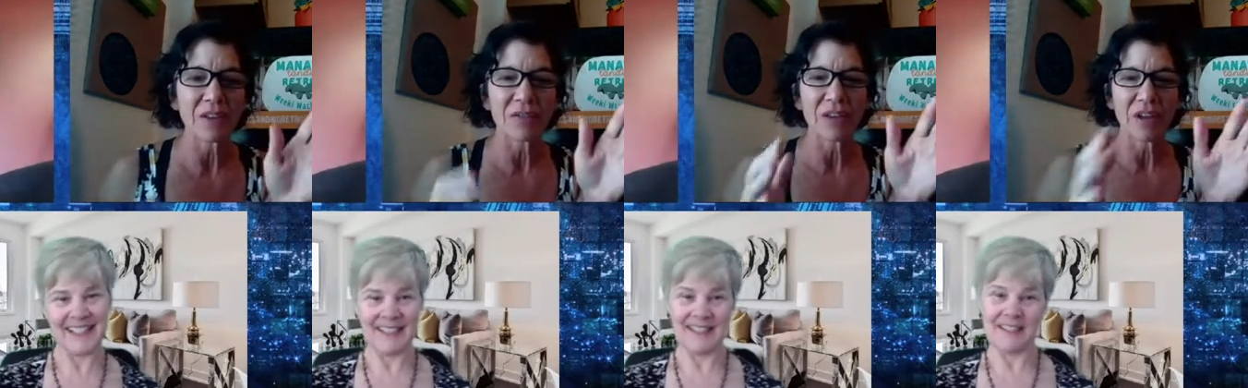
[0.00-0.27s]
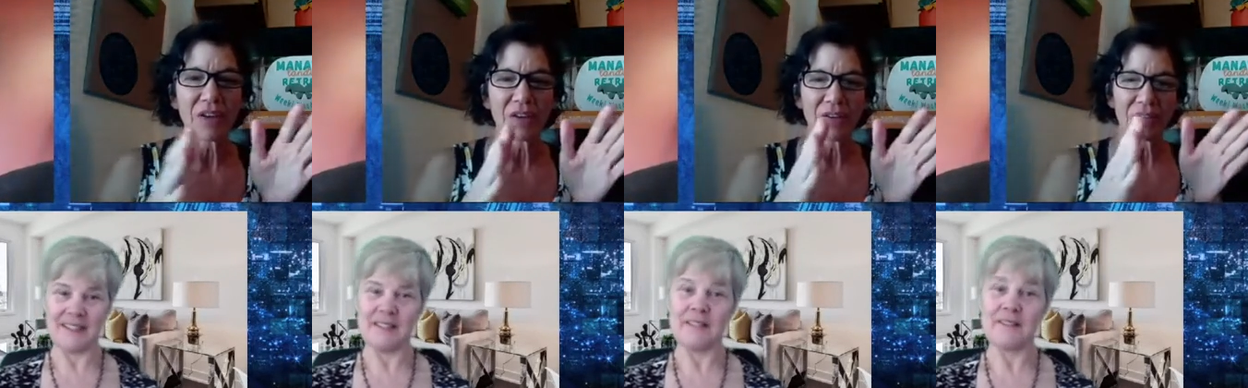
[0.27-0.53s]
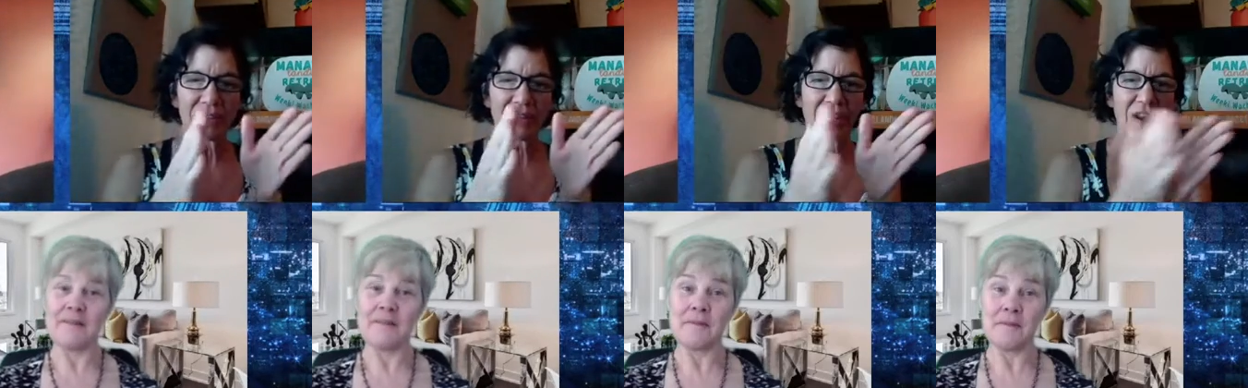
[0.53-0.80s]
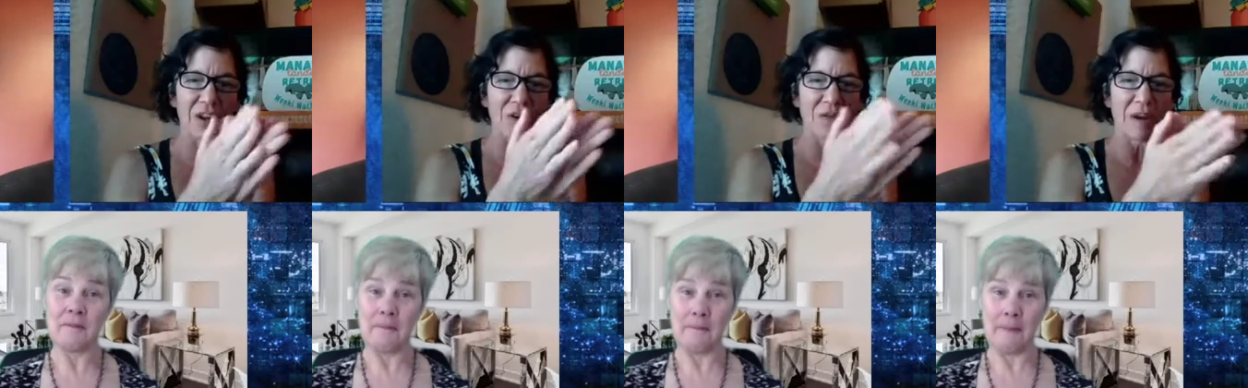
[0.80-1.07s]
Speaker 1: that you're that
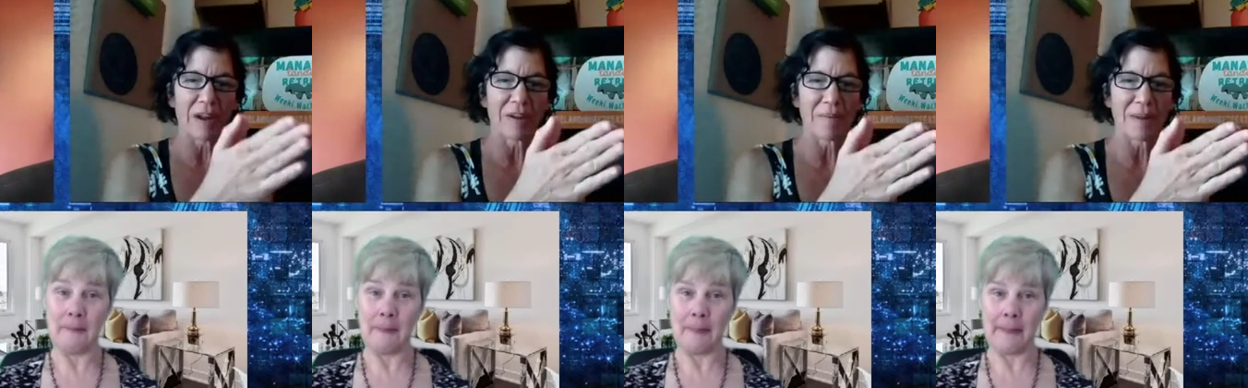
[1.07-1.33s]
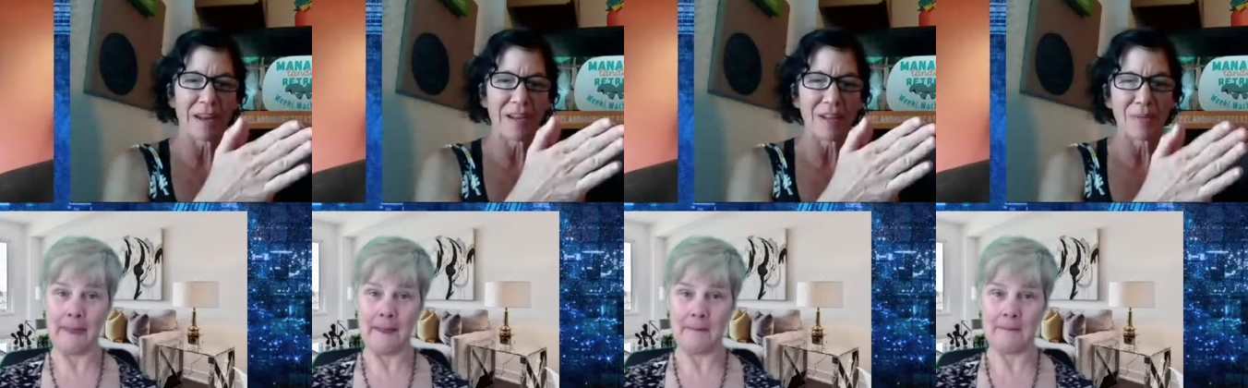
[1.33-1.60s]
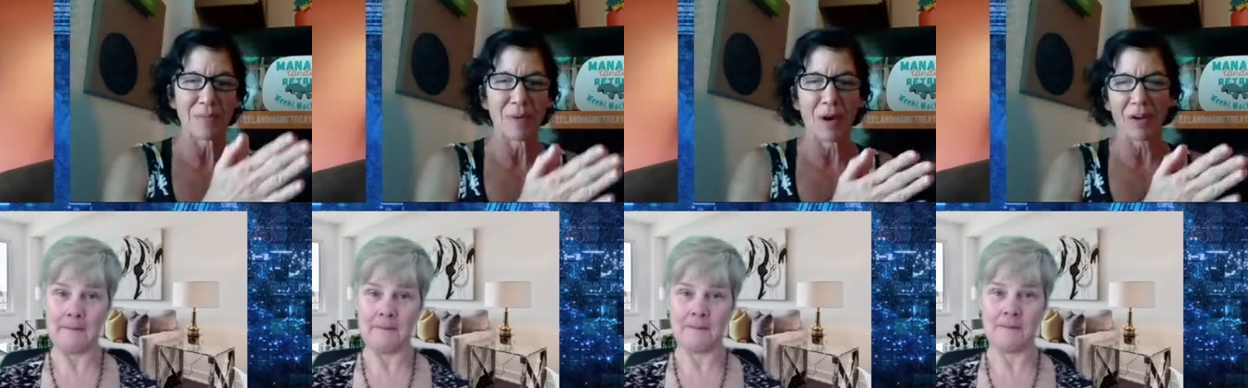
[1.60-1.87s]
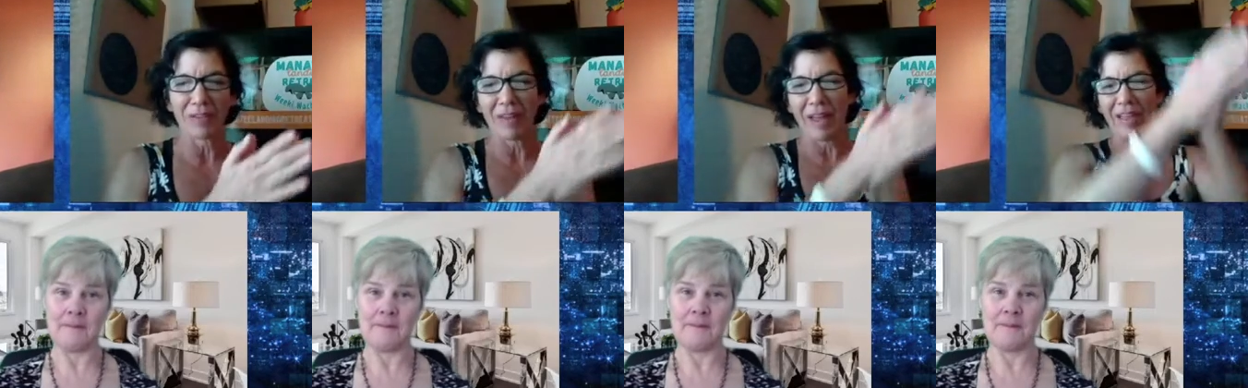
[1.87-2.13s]
you're recommending the book
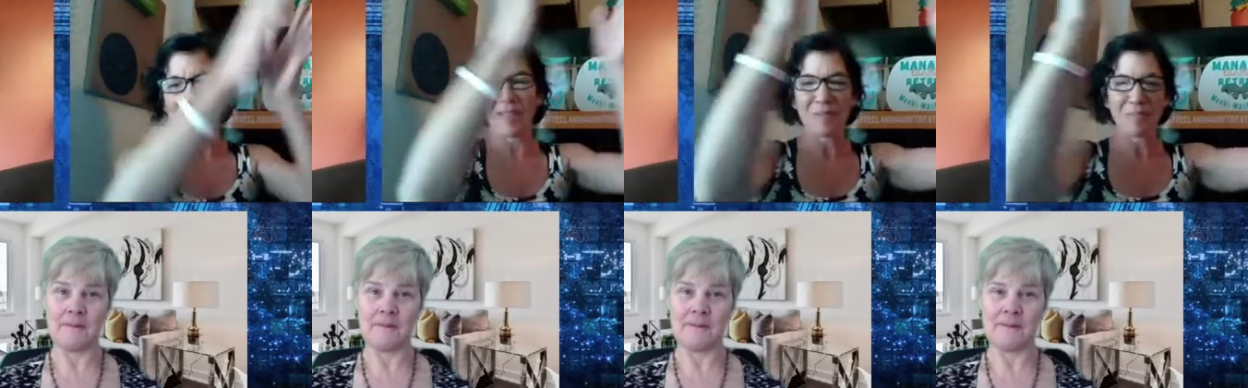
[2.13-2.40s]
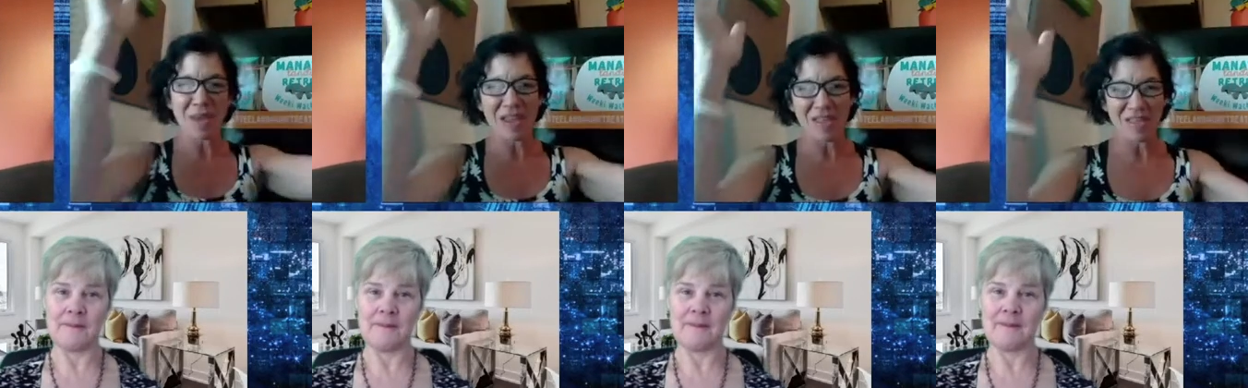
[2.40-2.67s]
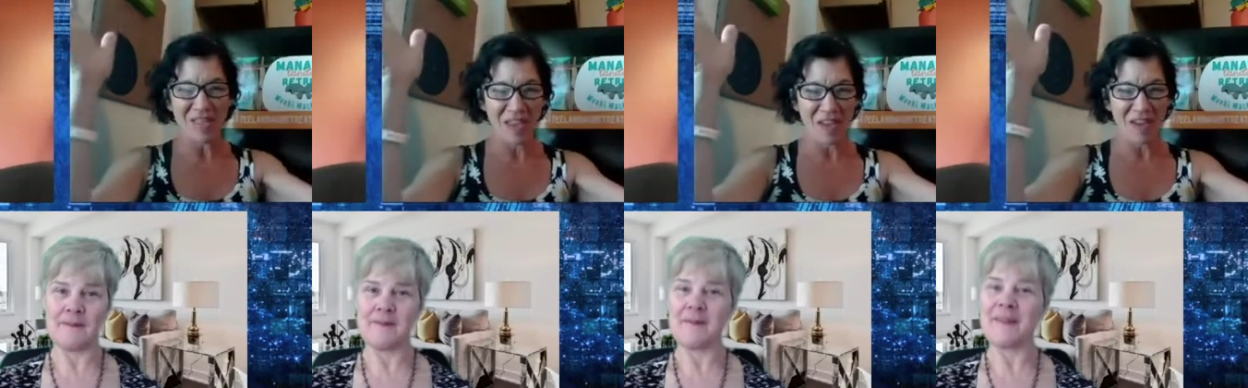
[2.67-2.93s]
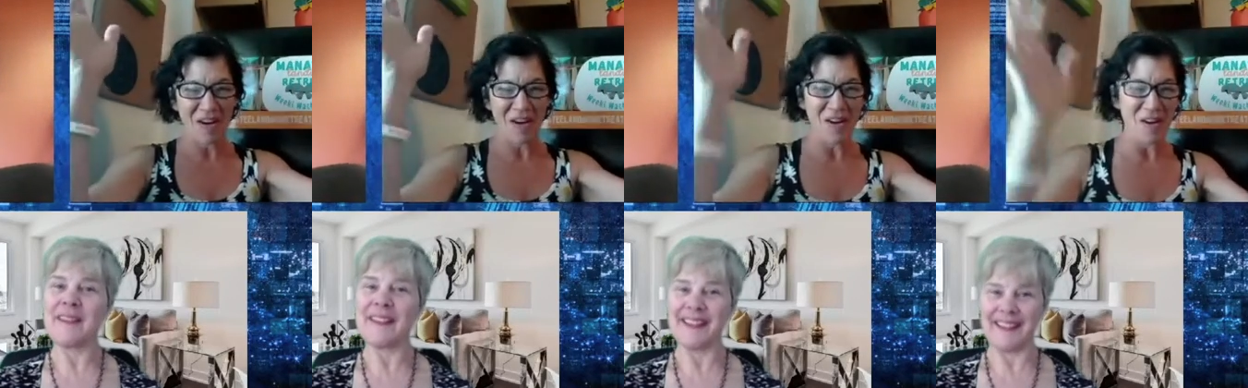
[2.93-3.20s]
like The Big
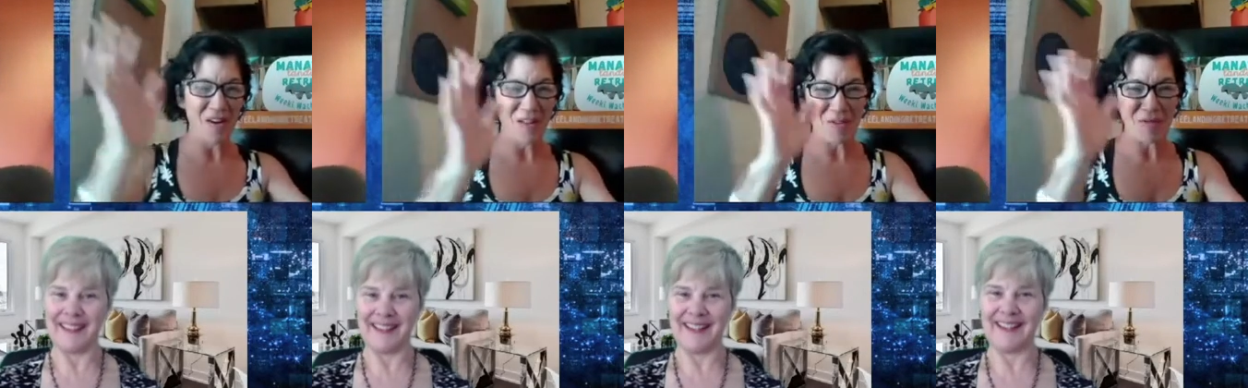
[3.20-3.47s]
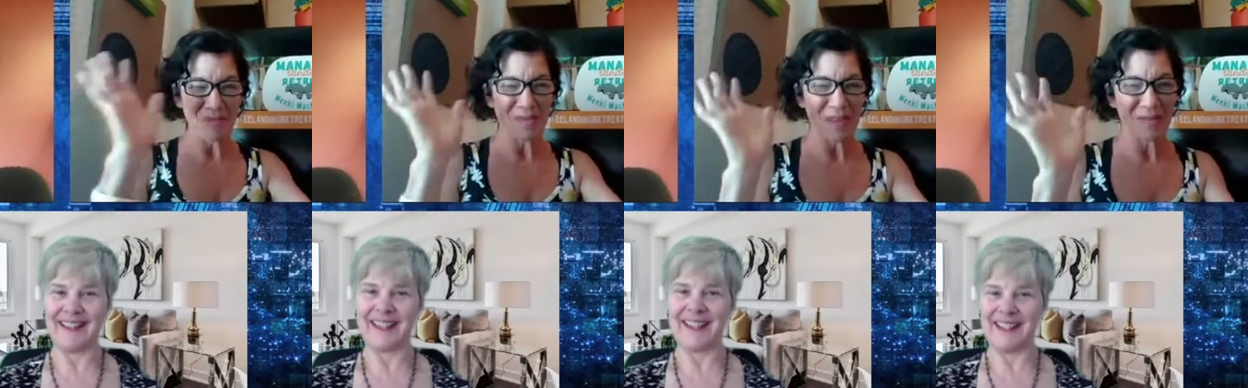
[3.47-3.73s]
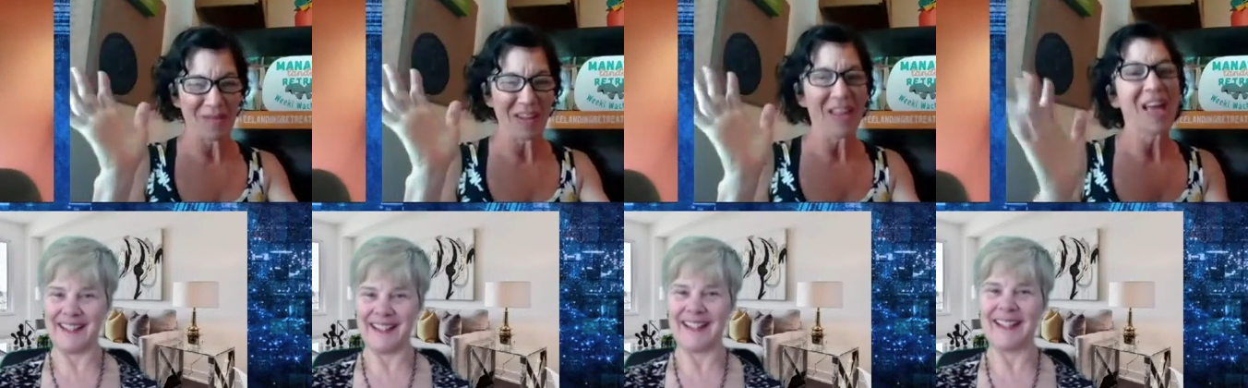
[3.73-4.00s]
Thinker or The Big Thing.